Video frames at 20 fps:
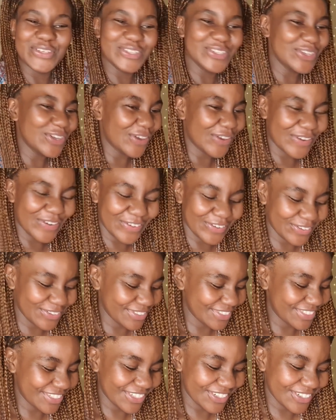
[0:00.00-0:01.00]
you know what i
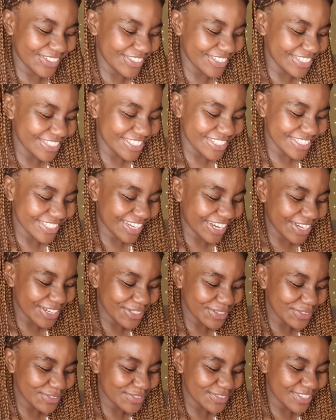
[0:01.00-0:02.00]
mean no it just
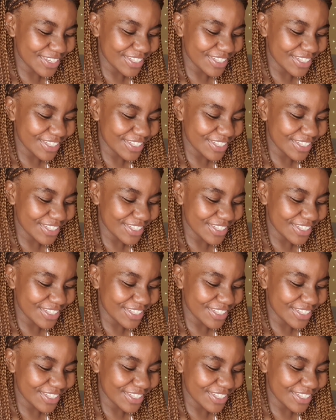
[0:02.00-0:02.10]
kind of